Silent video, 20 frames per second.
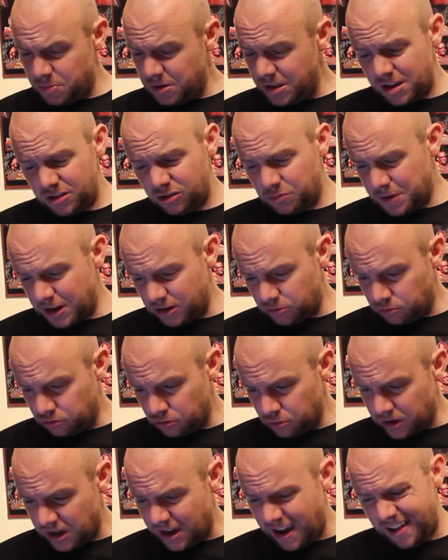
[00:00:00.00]
but this match was
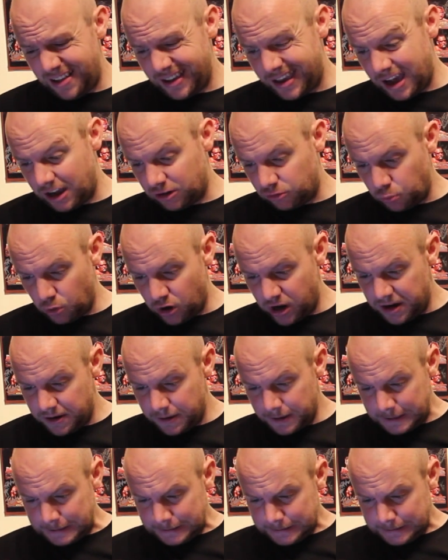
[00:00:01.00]
okay. Ali Catch won.